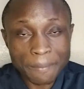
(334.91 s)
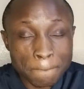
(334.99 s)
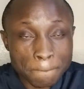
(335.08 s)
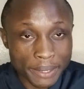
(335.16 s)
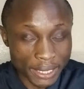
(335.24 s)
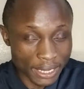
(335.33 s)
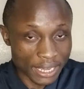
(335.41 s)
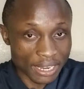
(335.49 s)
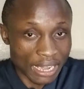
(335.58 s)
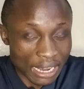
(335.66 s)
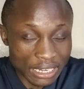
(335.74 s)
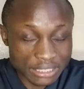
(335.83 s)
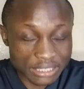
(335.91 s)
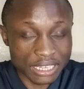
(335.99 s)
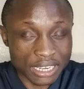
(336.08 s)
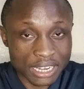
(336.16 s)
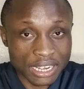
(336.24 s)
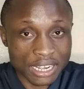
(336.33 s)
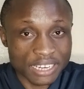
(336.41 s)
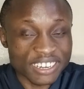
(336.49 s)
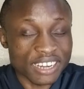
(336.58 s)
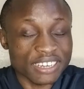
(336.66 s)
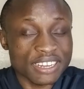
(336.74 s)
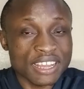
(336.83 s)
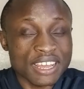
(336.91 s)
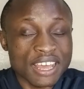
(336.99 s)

being realistic that